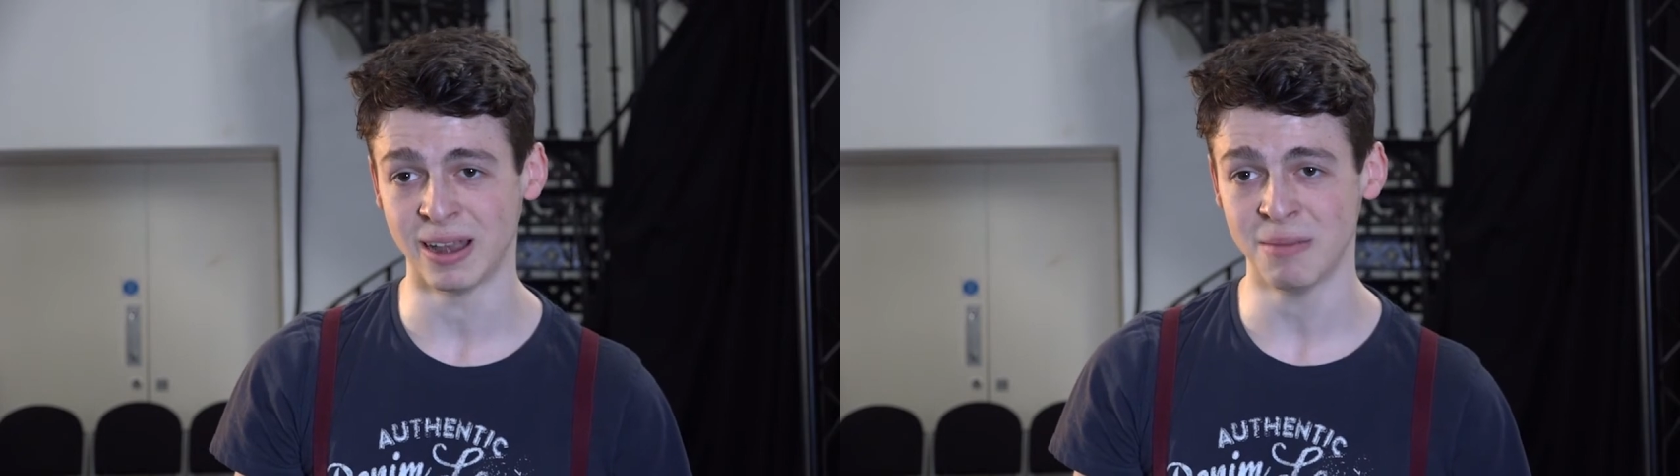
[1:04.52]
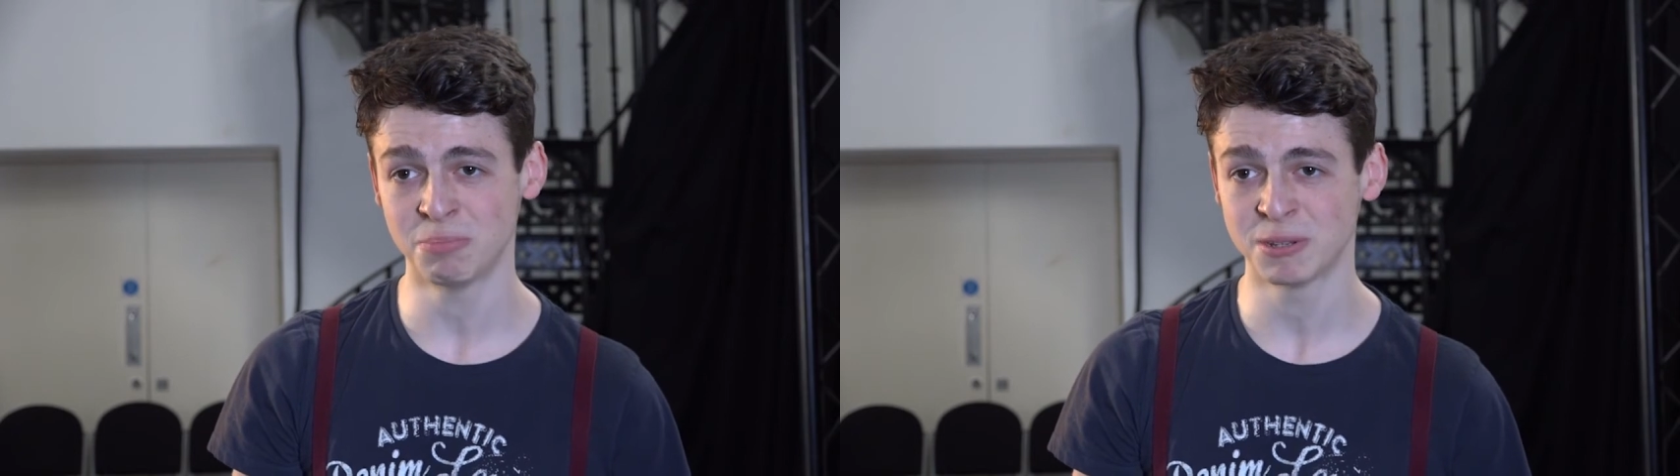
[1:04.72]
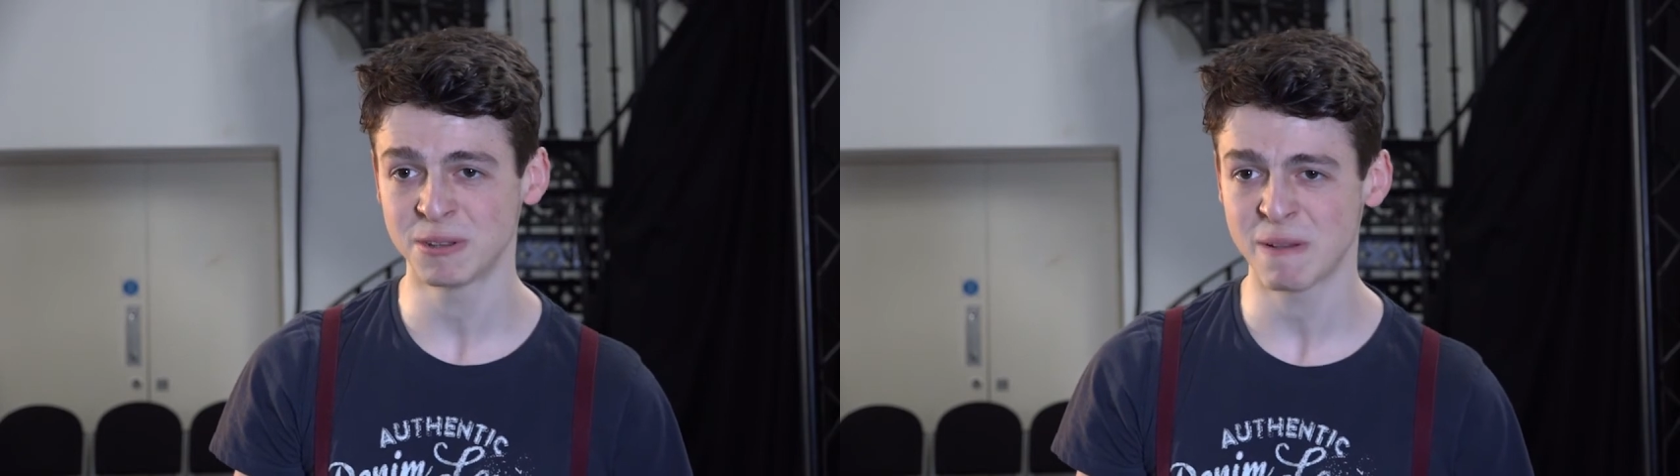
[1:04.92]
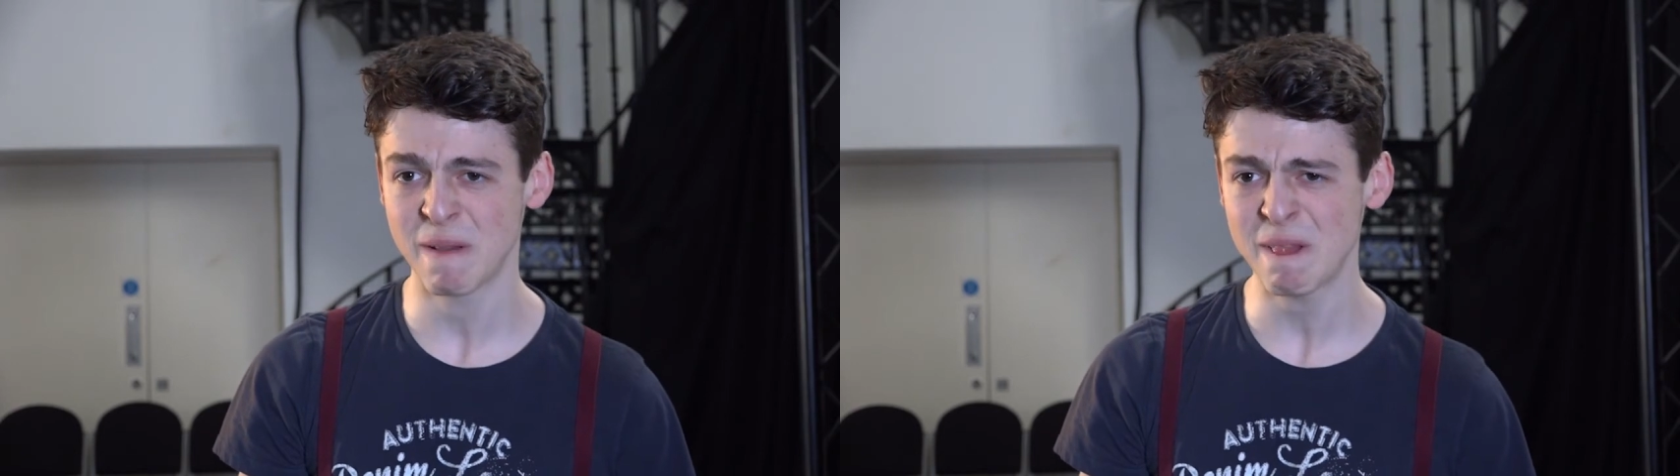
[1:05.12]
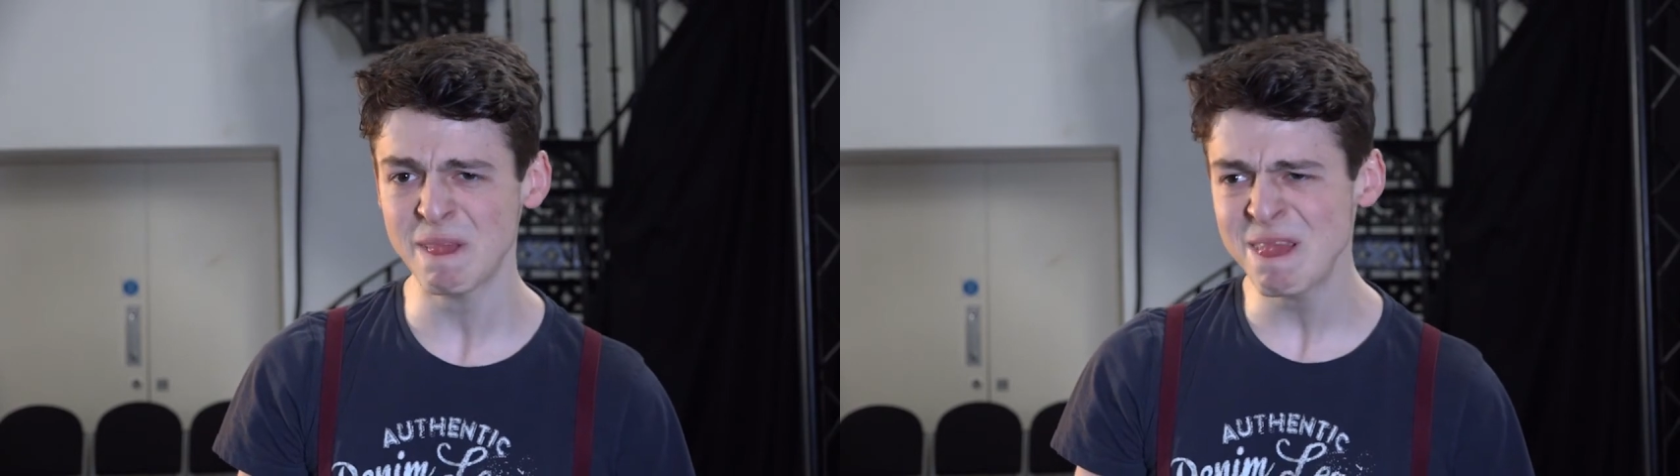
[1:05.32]
lips.
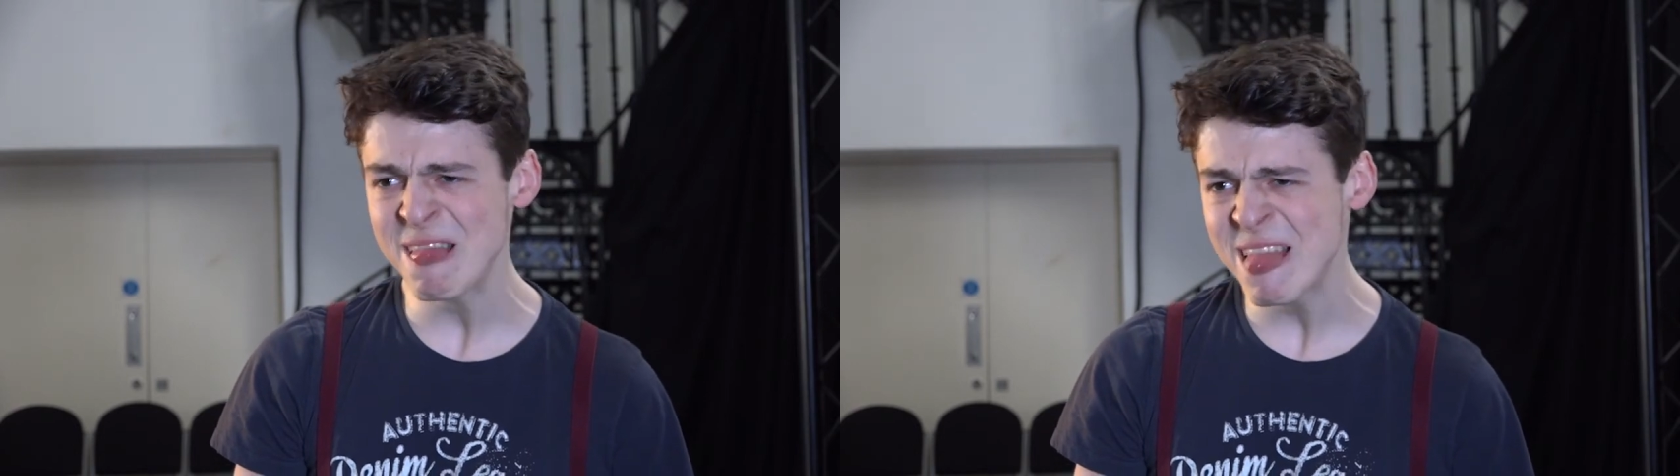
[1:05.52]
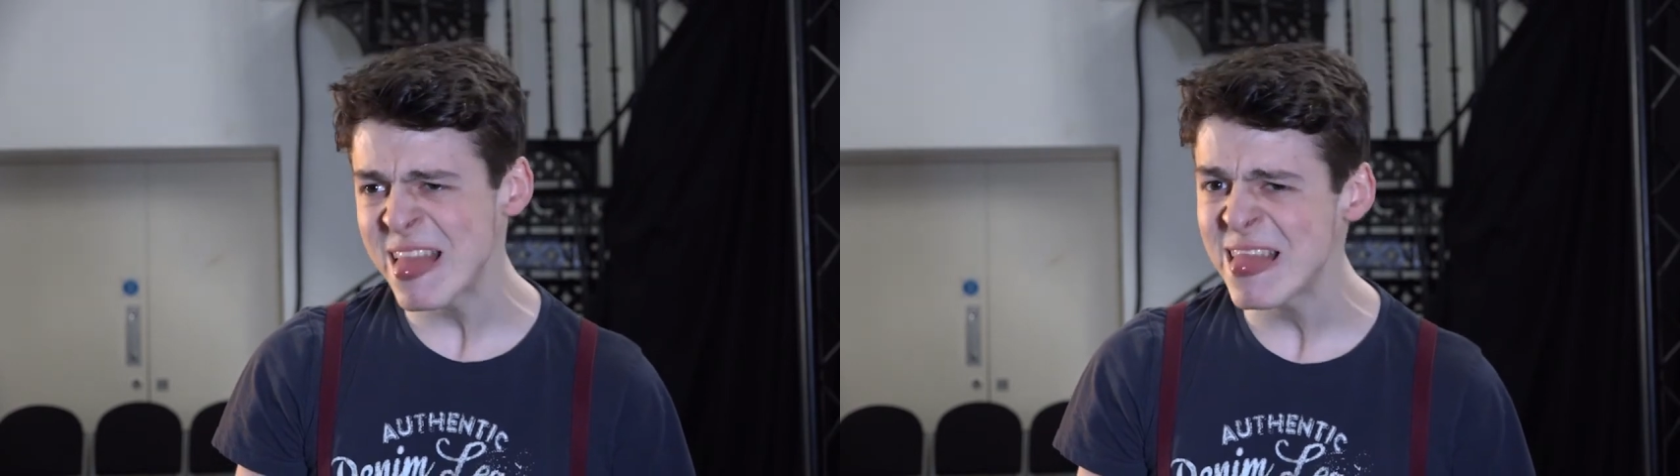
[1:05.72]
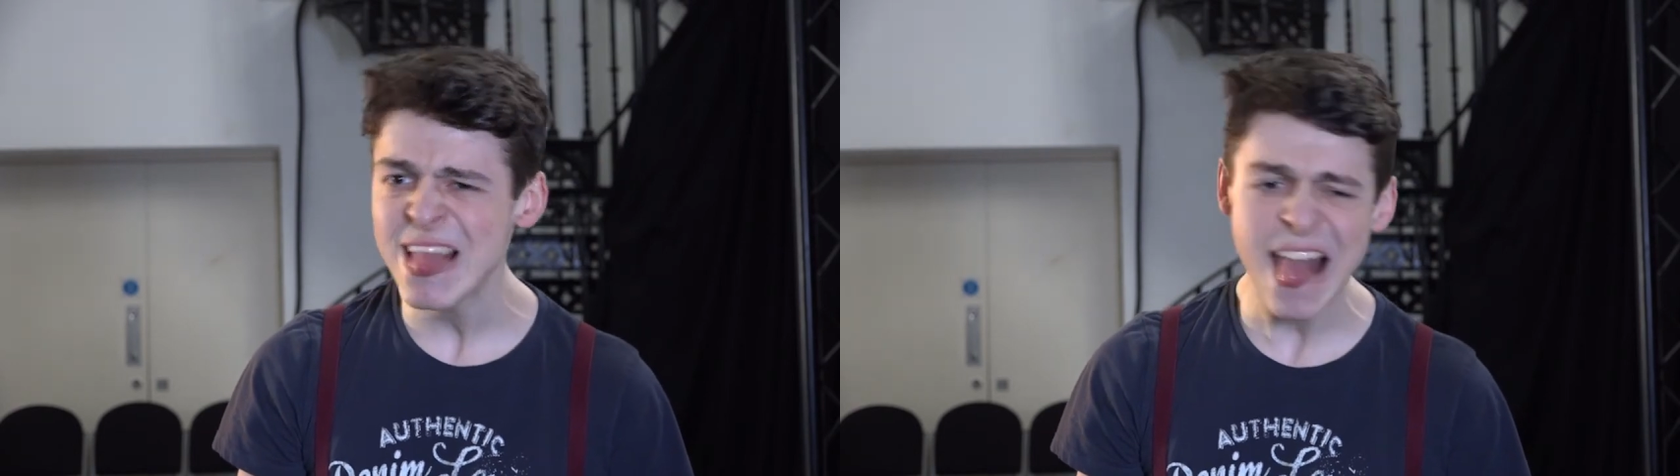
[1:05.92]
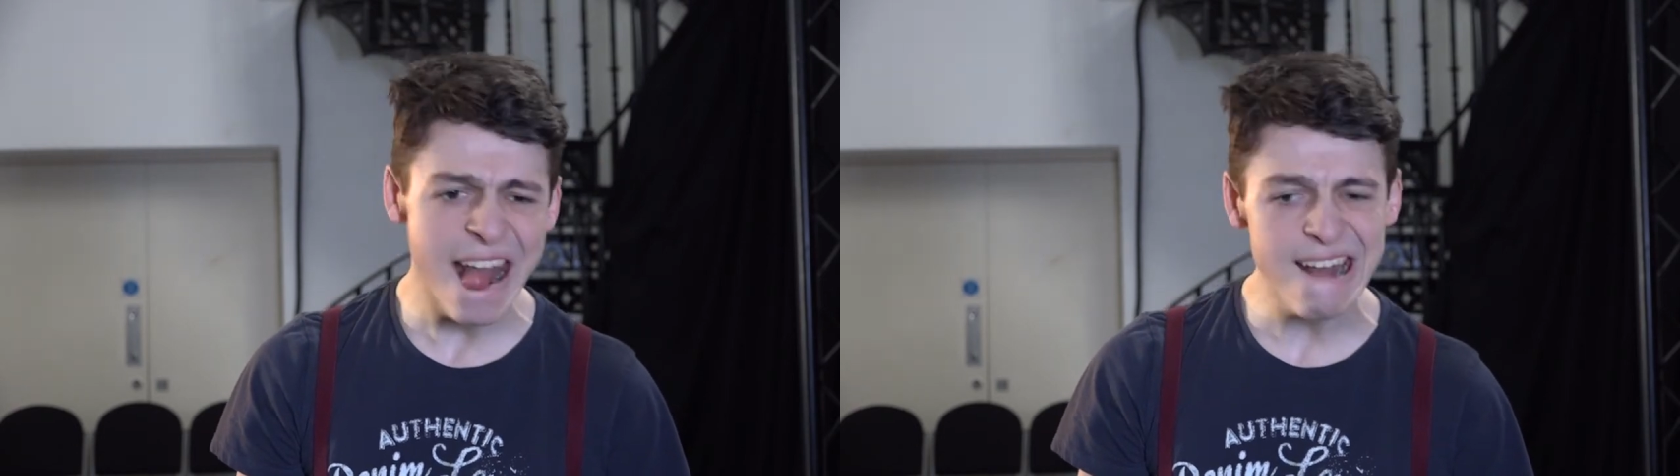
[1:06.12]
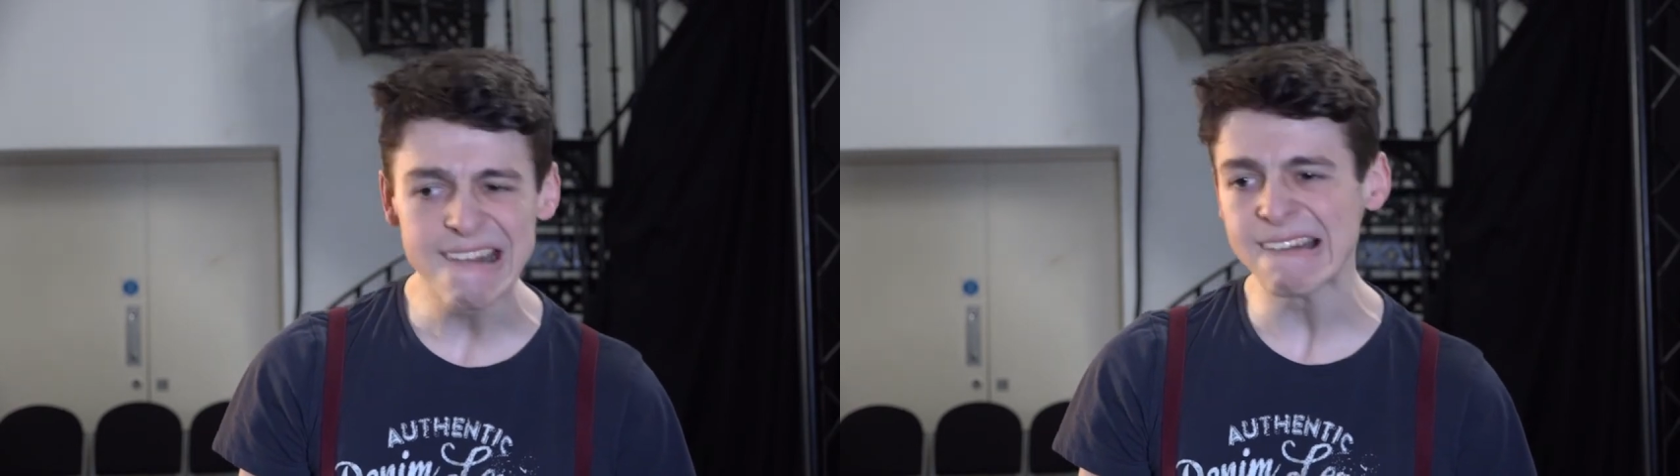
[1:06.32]

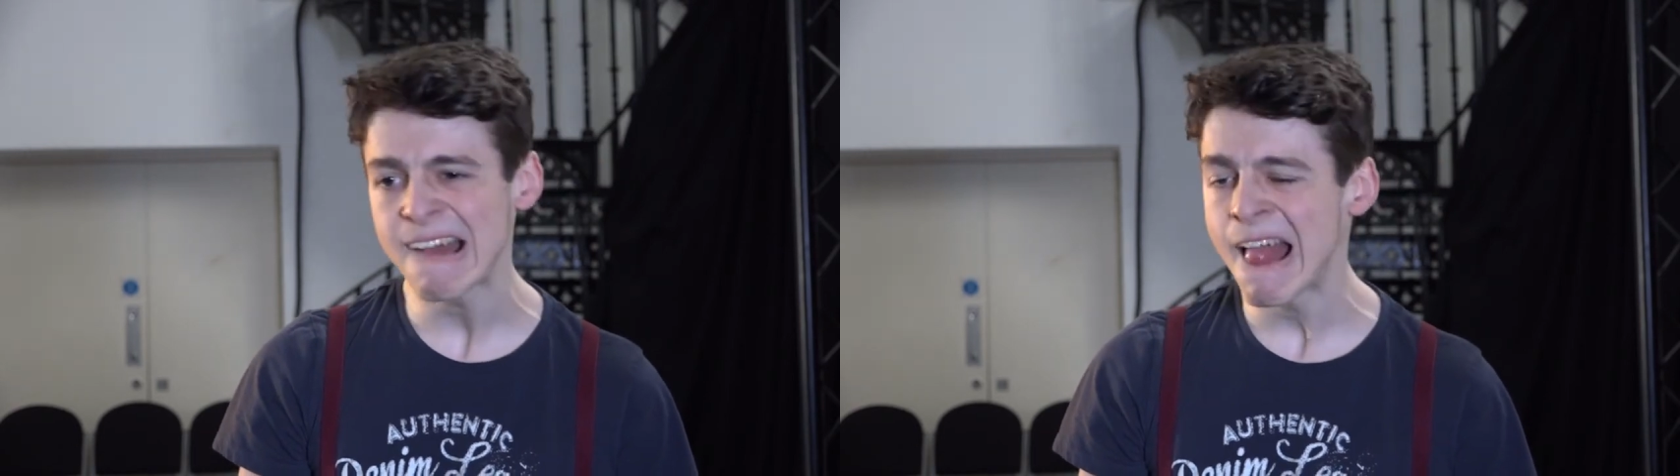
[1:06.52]
Lick,